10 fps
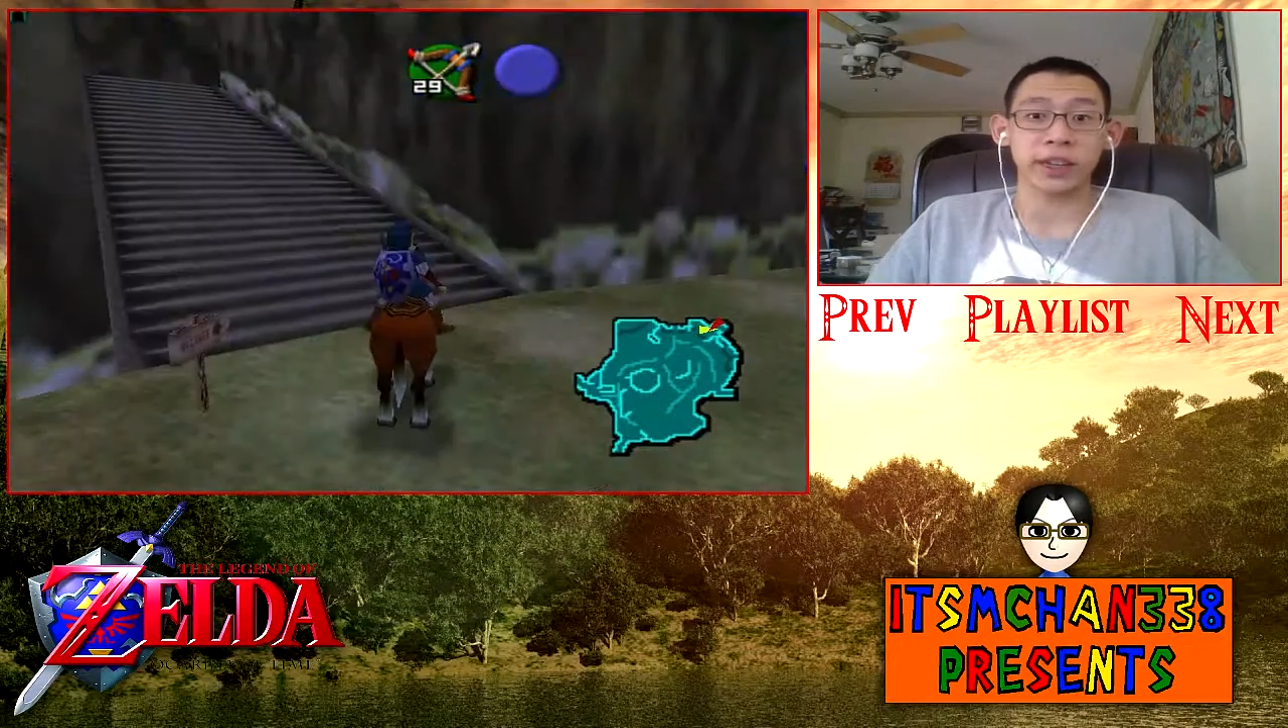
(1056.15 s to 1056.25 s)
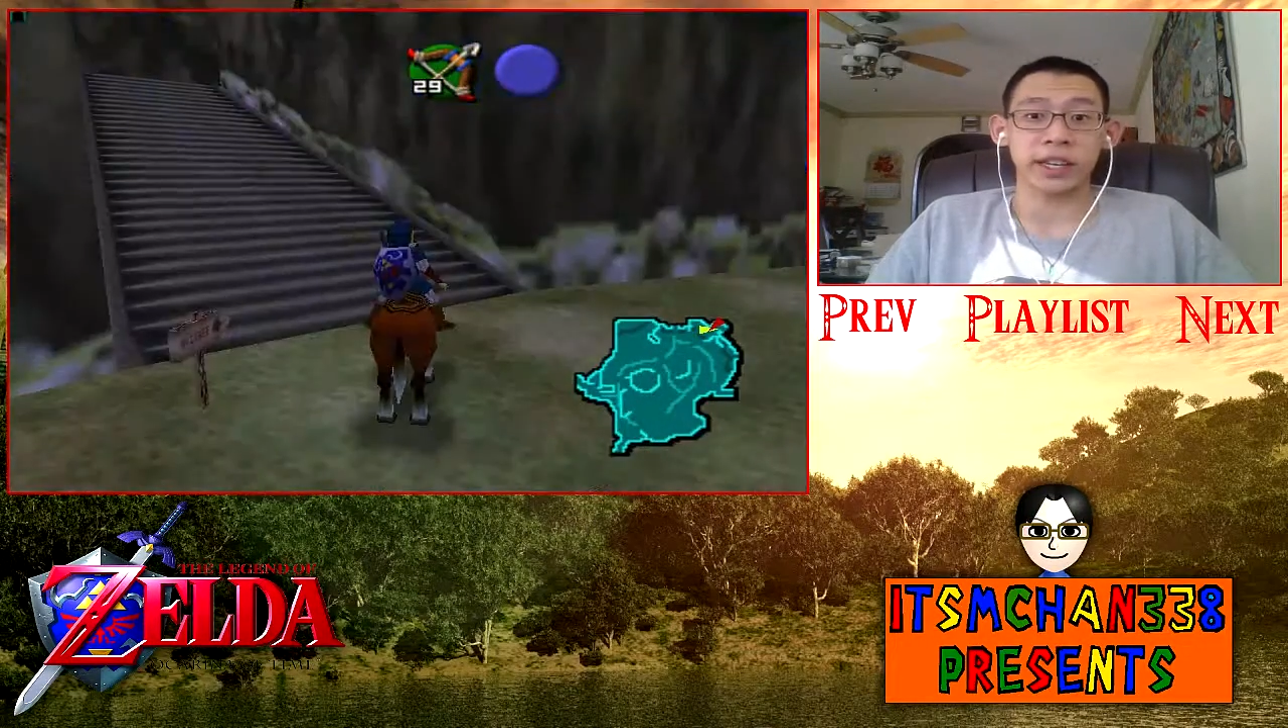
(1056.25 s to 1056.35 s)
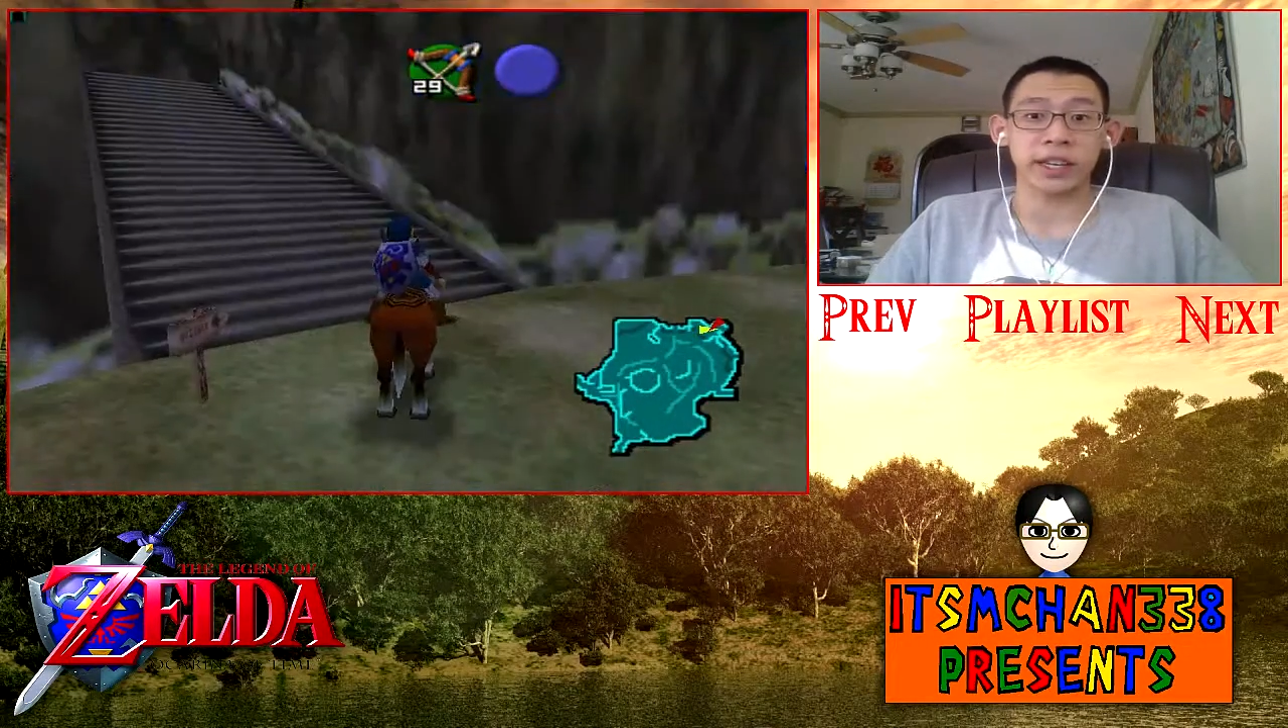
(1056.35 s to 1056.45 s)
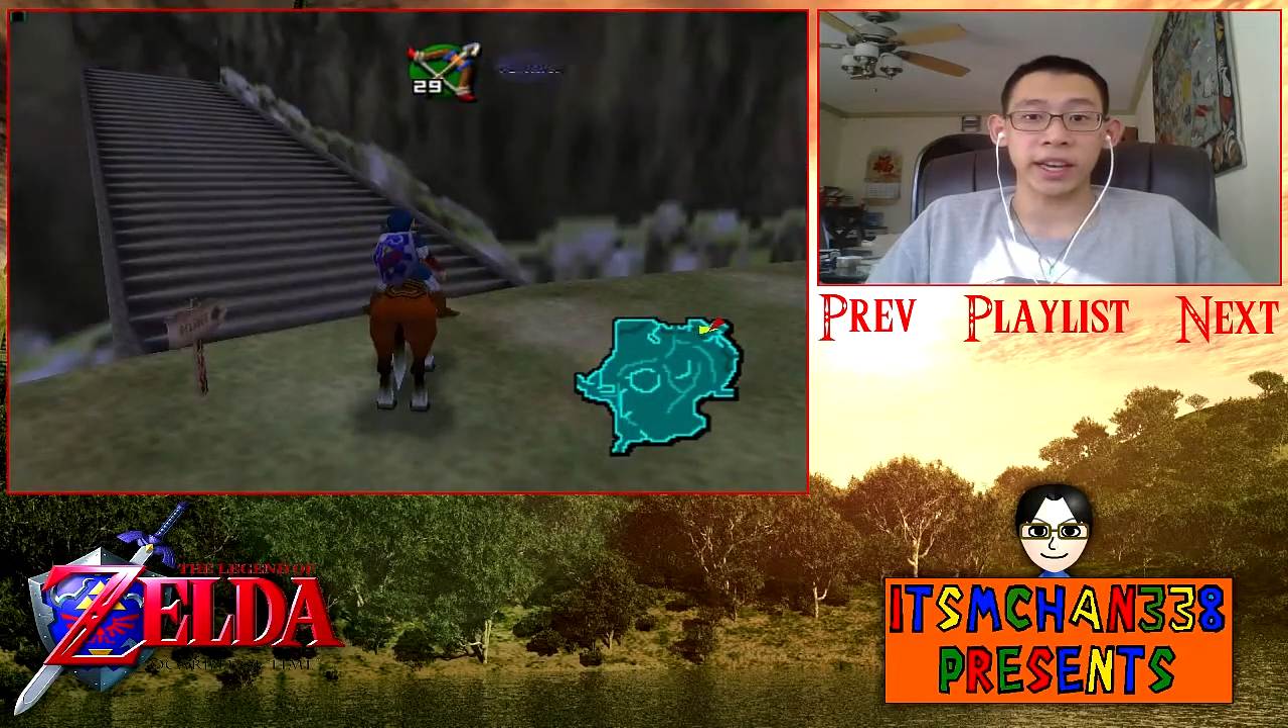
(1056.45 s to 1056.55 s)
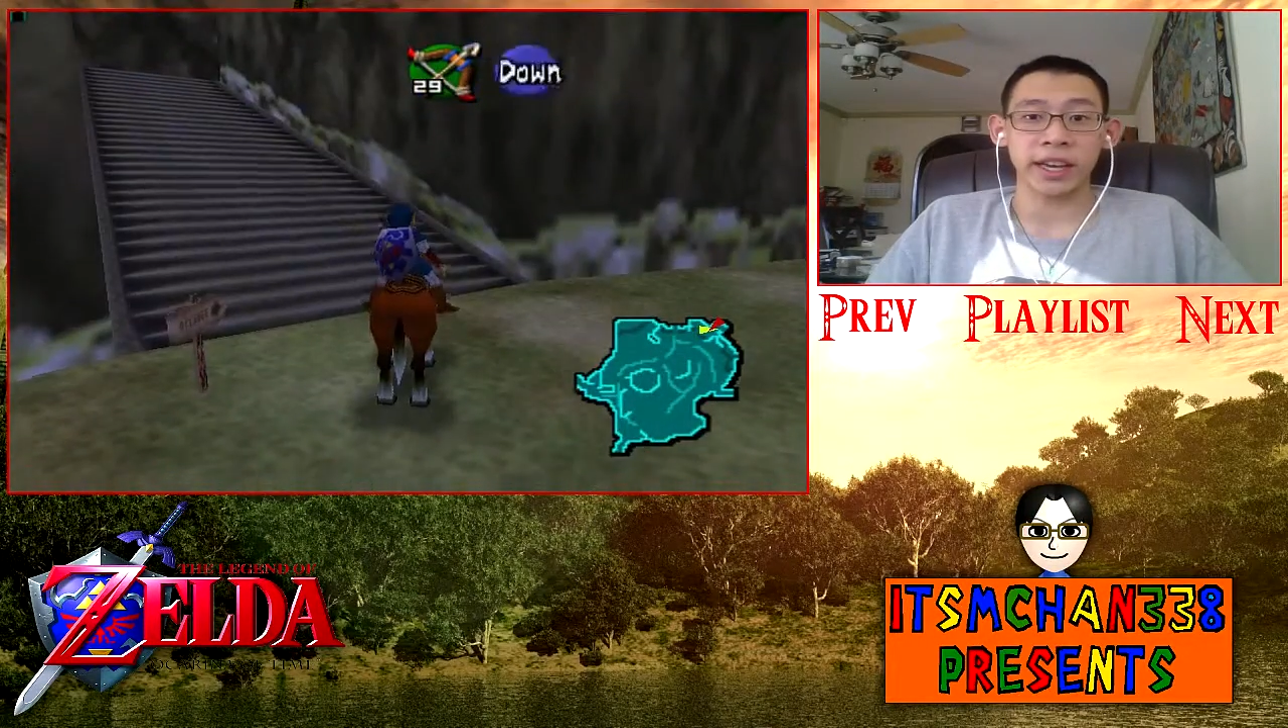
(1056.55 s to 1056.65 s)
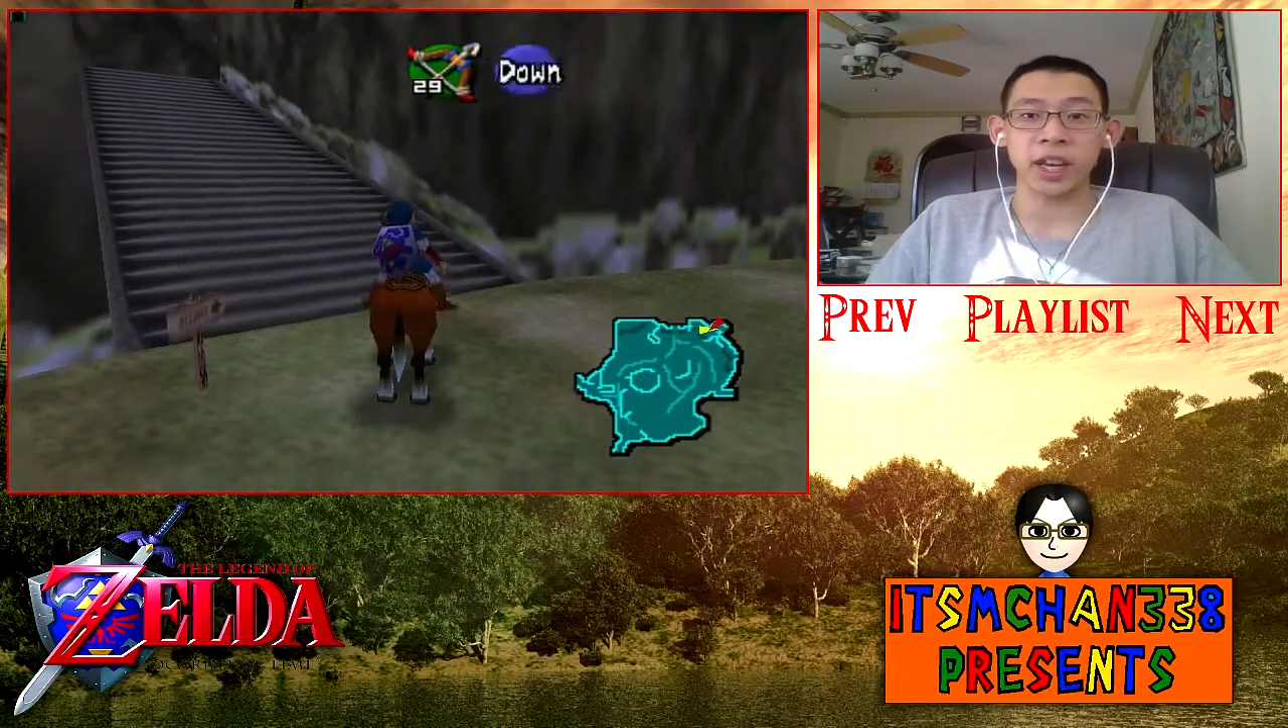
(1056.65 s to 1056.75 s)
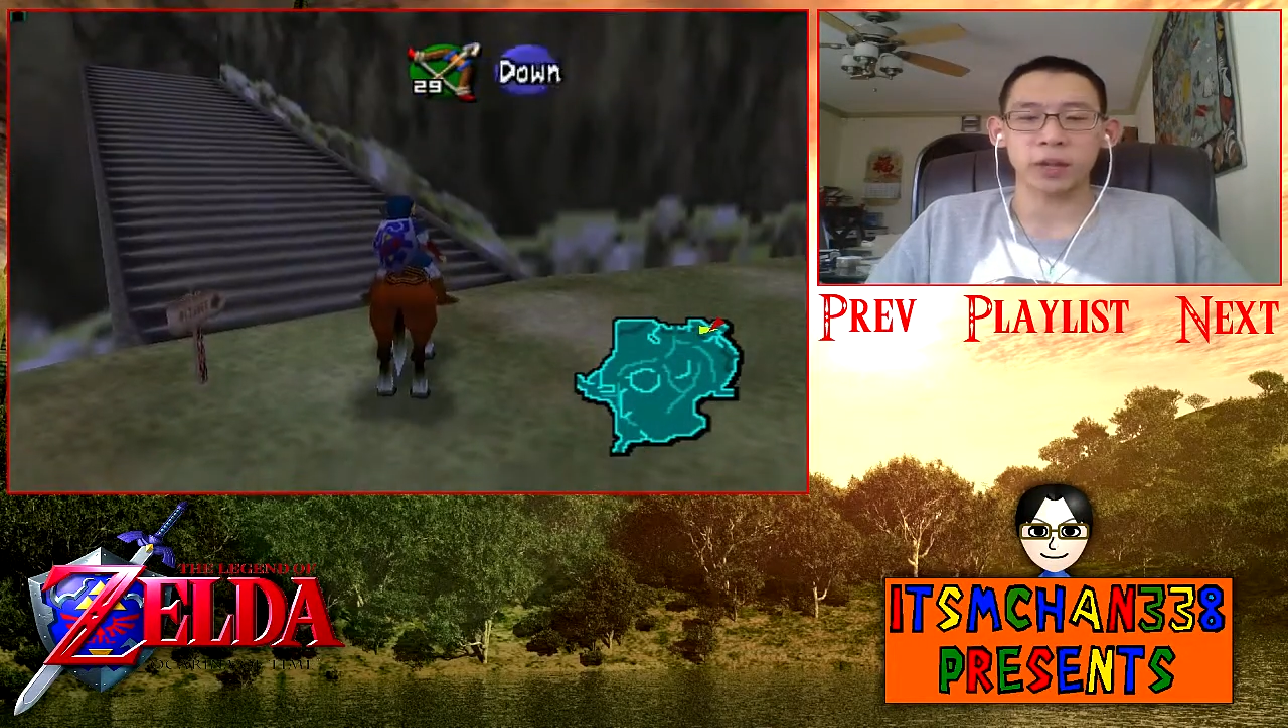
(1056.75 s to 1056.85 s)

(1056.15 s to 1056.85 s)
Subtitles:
at the game,